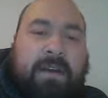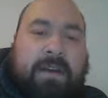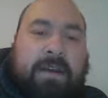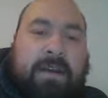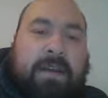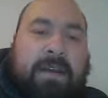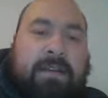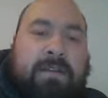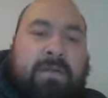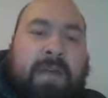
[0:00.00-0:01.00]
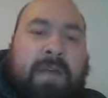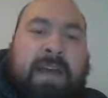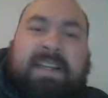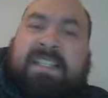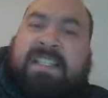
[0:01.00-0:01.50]
And
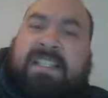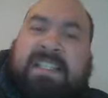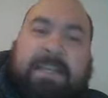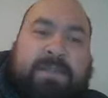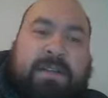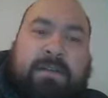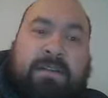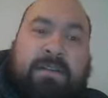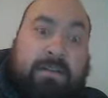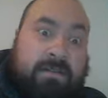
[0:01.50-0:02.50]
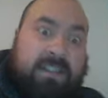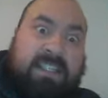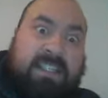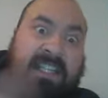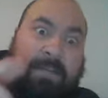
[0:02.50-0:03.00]
wow, he's dipped
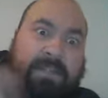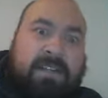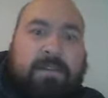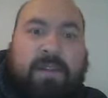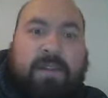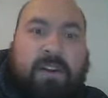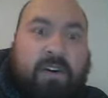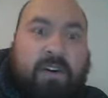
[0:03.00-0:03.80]
below